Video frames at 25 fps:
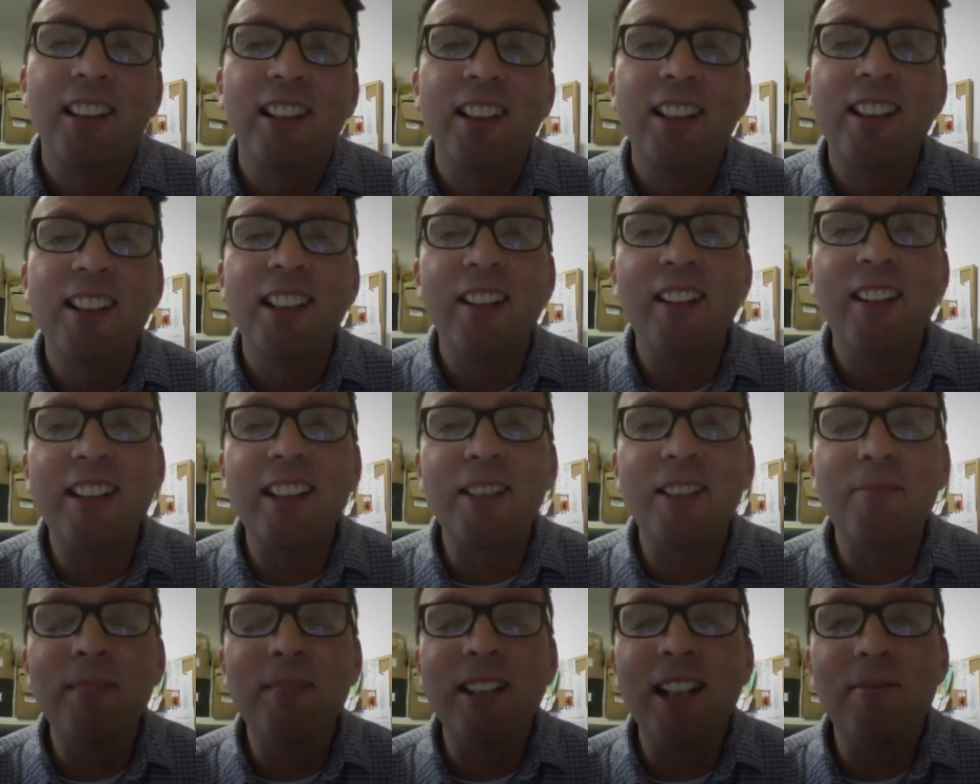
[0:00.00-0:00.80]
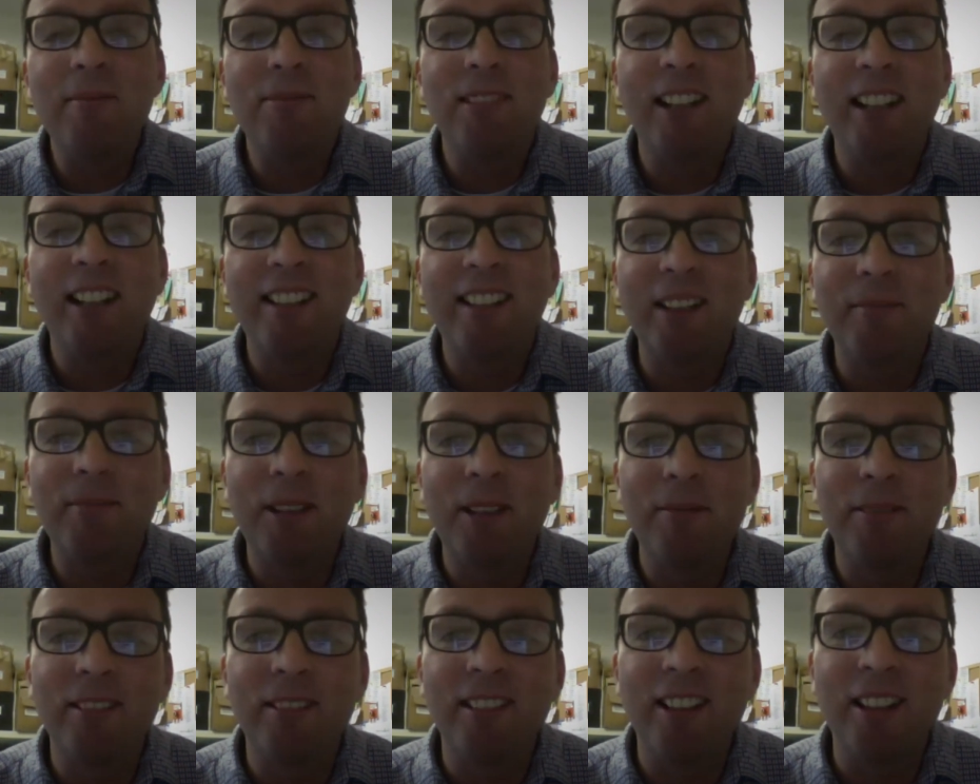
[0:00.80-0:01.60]
so he's just manipulating
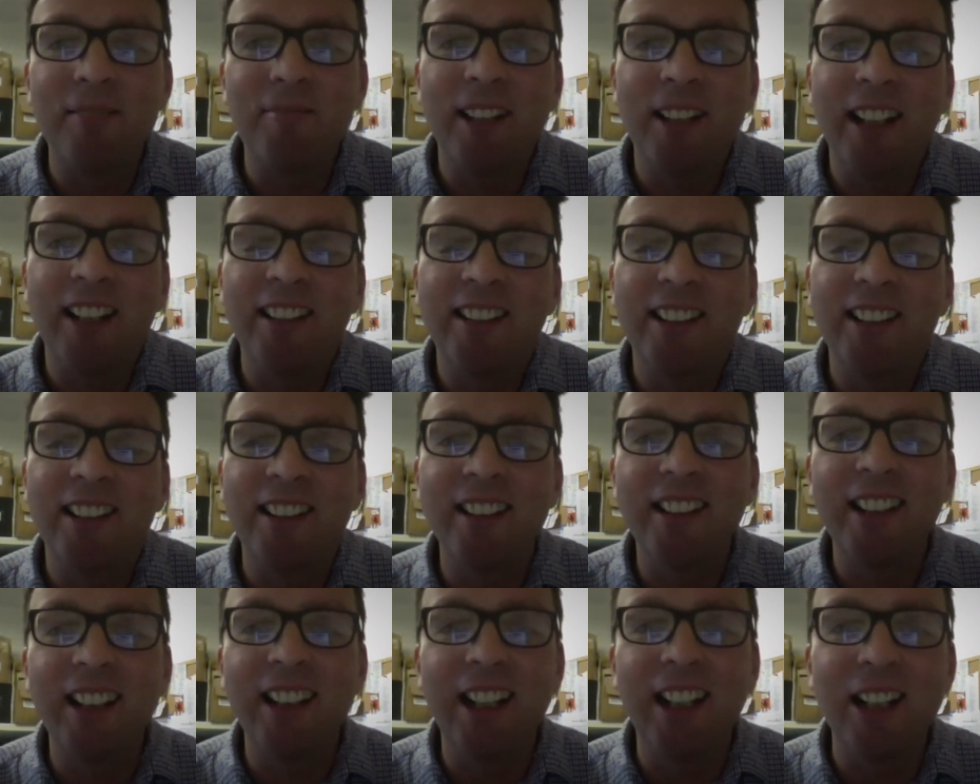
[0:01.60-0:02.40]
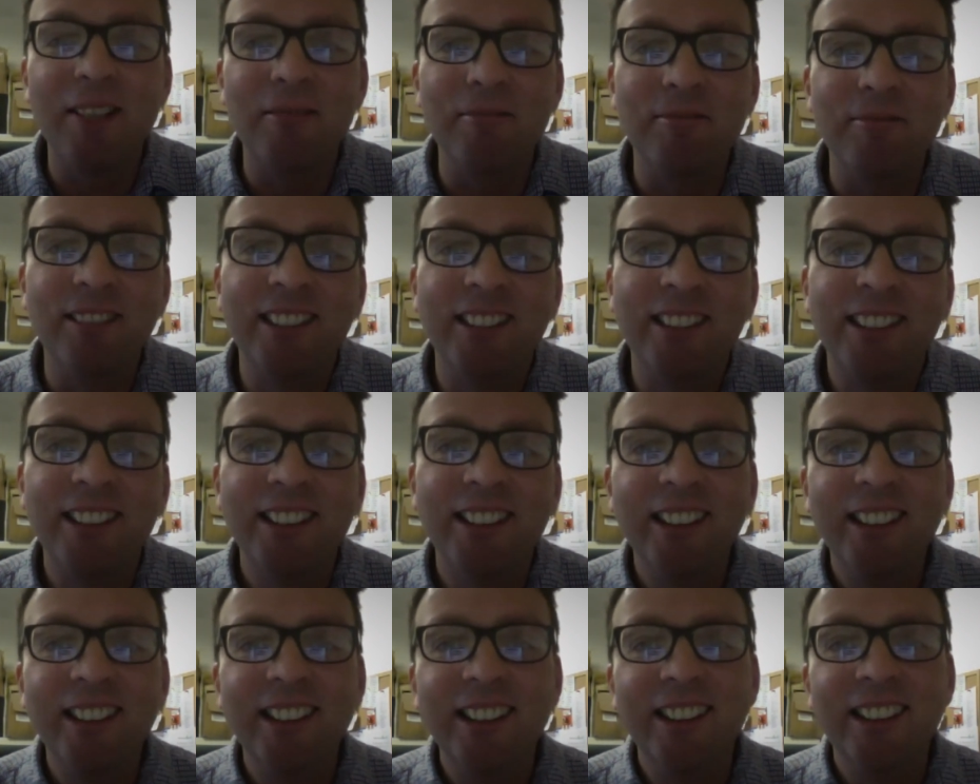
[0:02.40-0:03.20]
people like me into liking him.
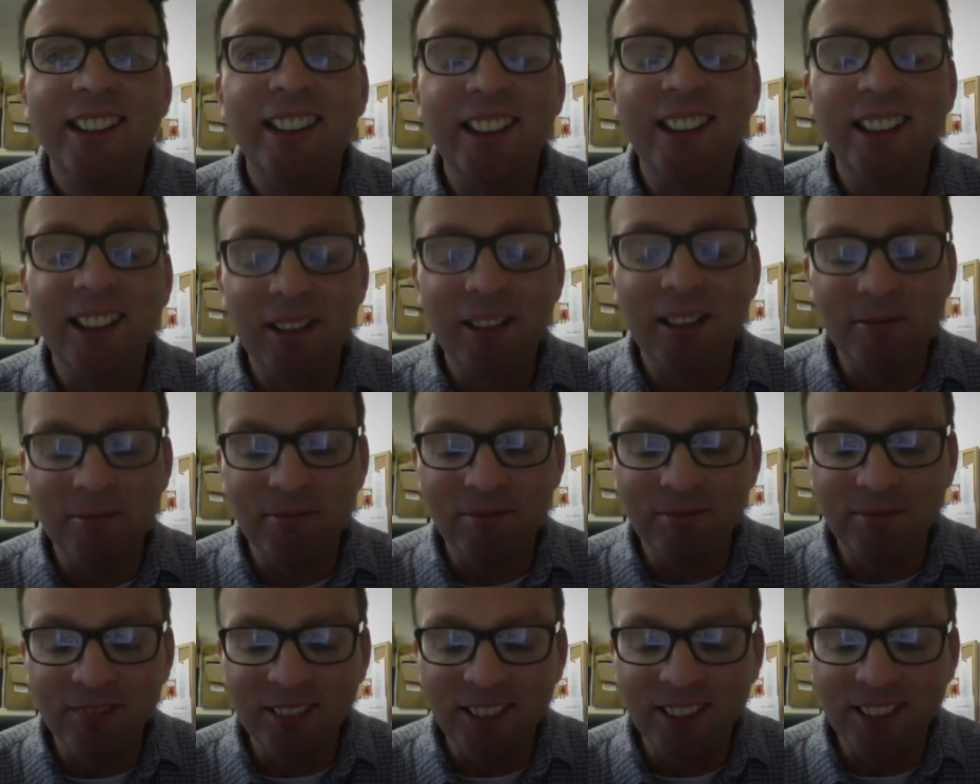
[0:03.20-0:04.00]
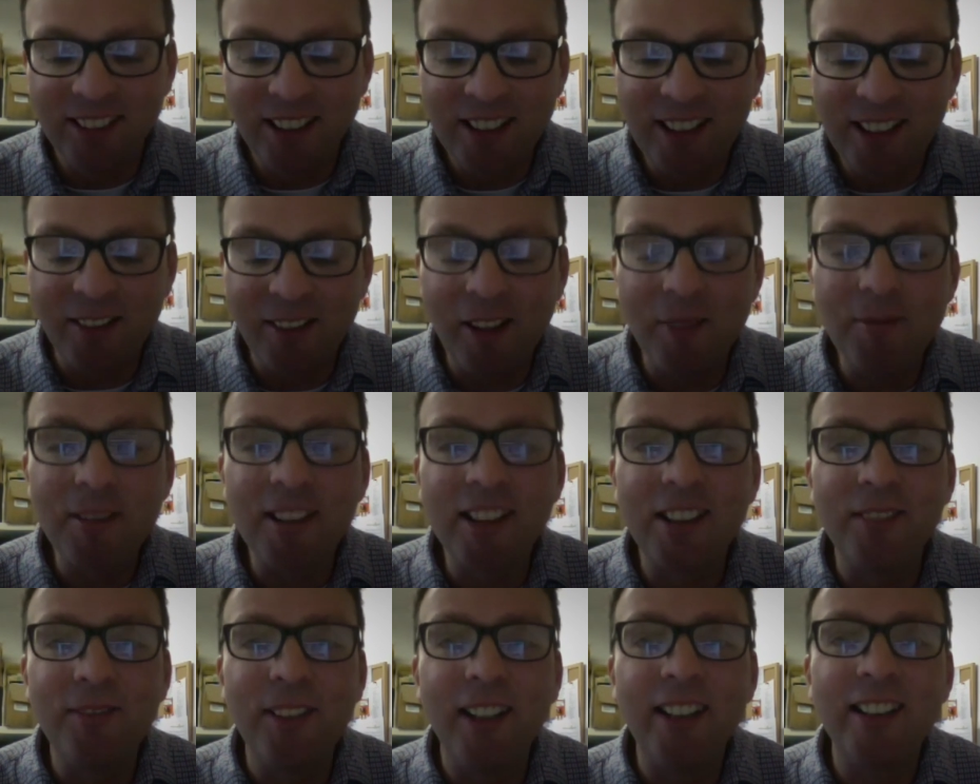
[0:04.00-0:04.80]
But if, um, so I'm
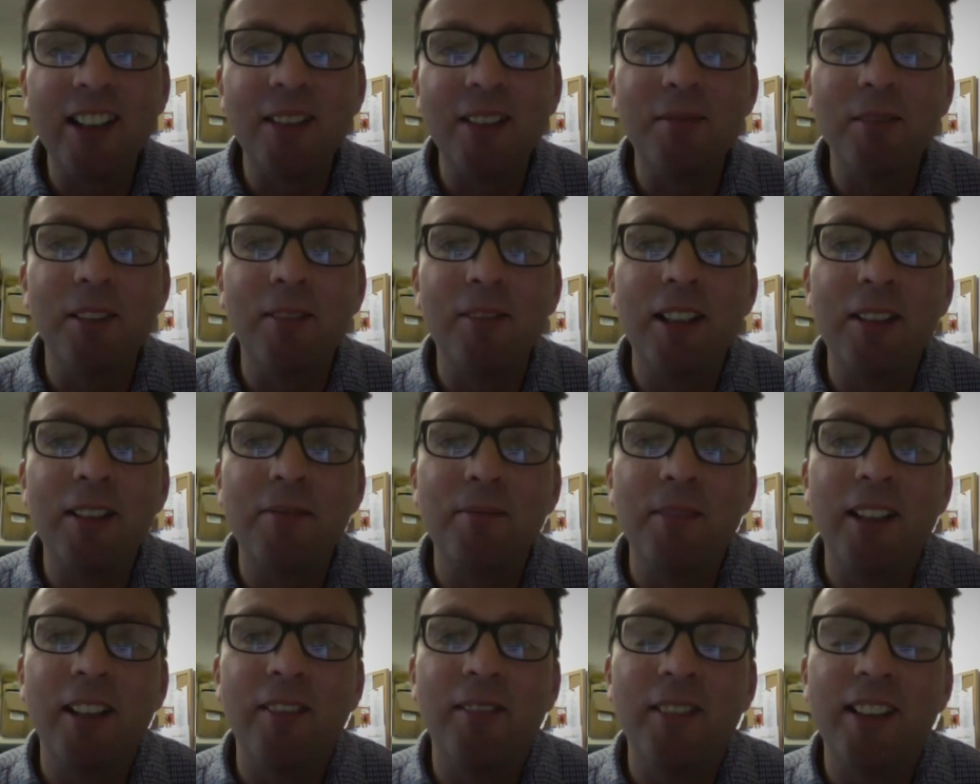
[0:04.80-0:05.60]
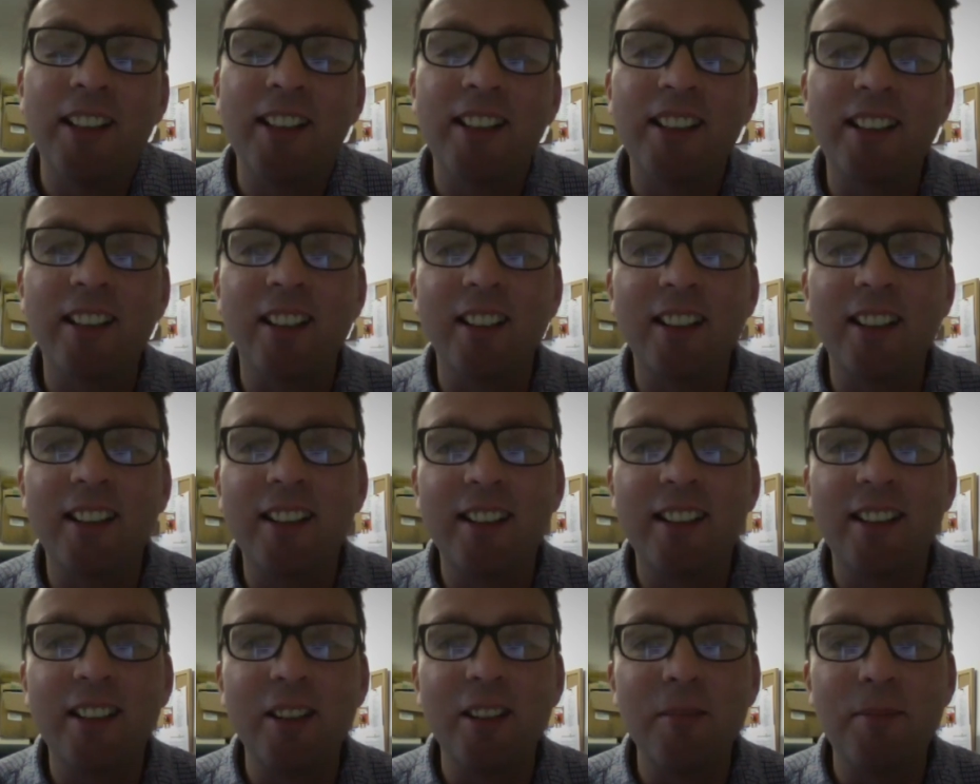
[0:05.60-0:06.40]
just a victim of his of his kind of
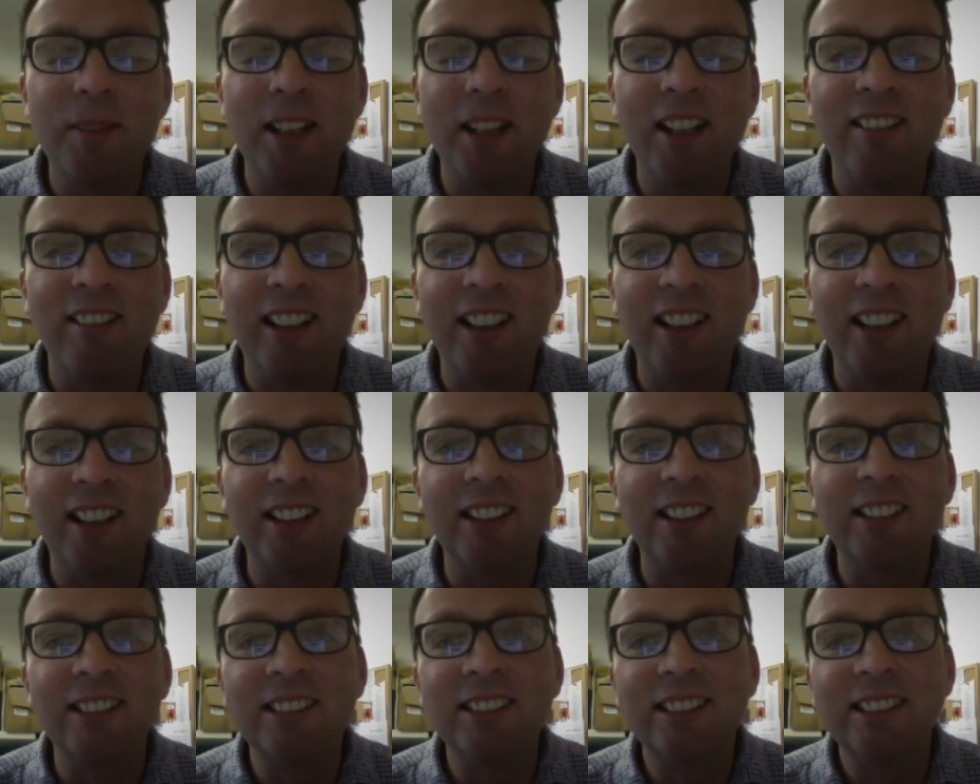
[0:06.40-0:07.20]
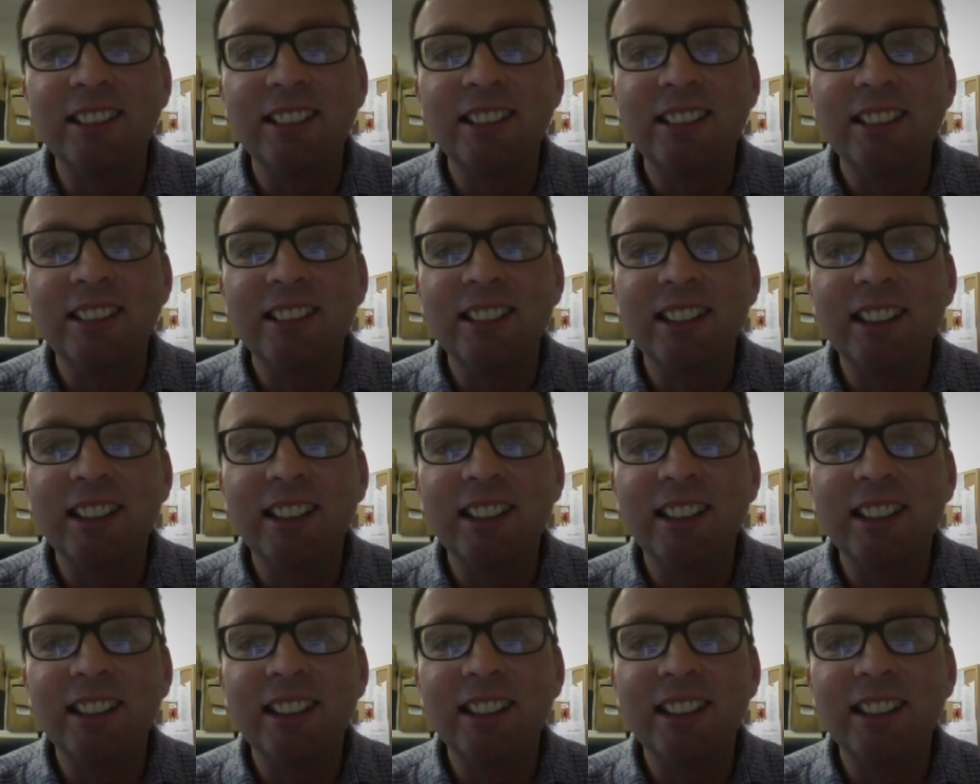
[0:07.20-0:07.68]
superior. Yeah. yeah.